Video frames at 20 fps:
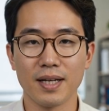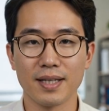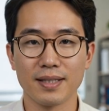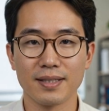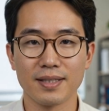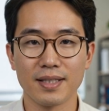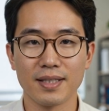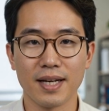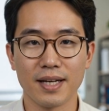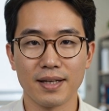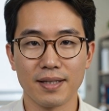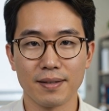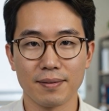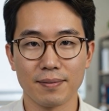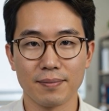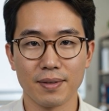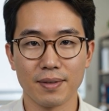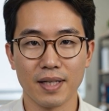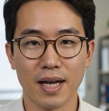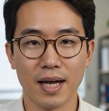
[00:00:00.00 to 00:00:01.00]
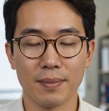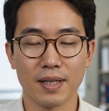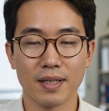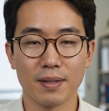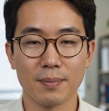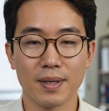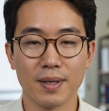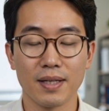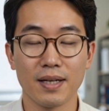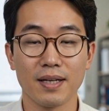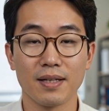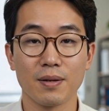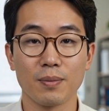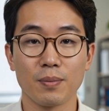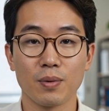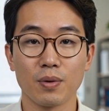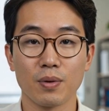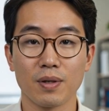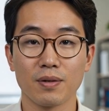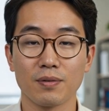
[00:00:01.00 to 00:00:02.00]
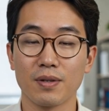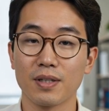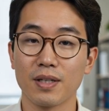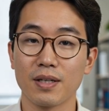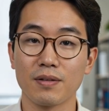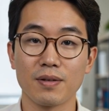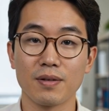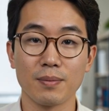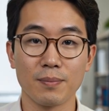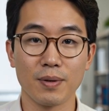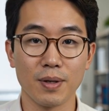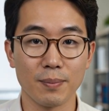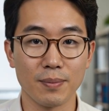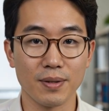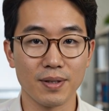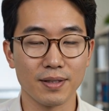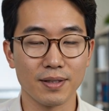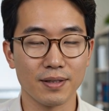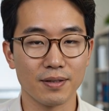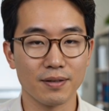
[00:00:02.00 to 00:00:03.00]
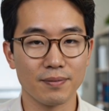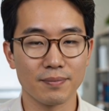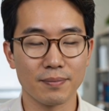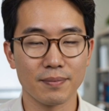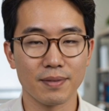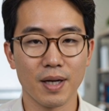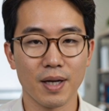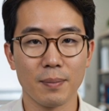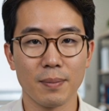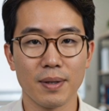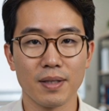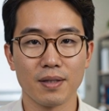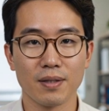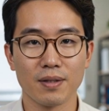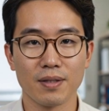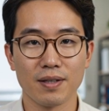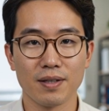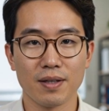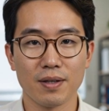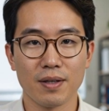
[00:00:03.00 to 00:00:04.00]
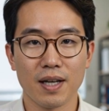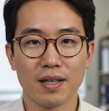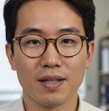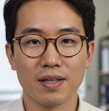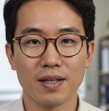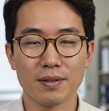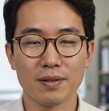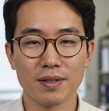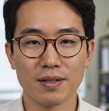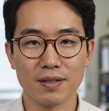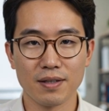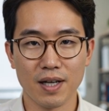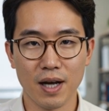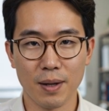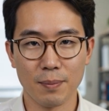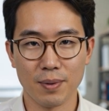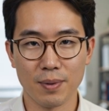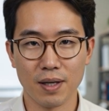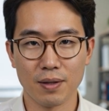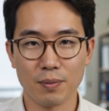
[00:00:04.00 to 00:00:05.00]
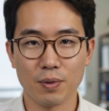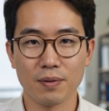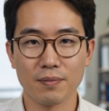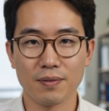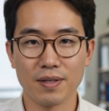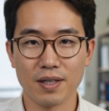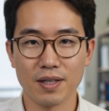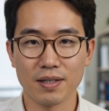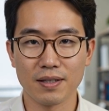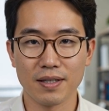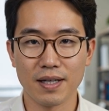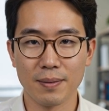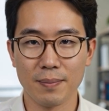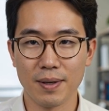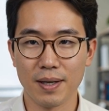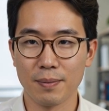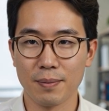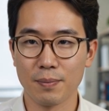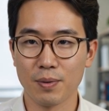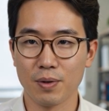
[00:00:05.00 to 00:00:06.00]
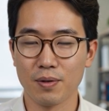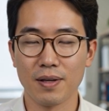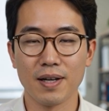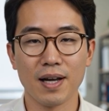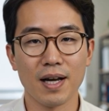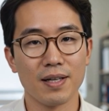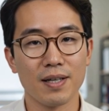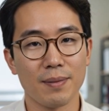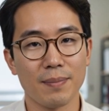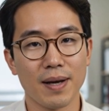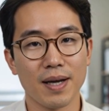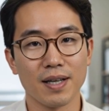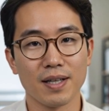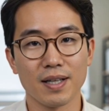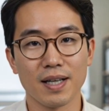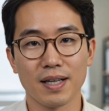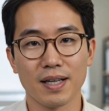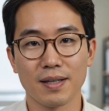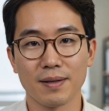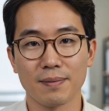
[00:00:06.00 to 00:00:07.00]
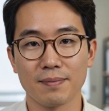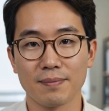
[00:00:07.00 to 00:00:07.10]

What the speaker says: Instead, diamond is being explored for a different purpose, helping those silicon chips operate more efficiently by improving how they manage heat.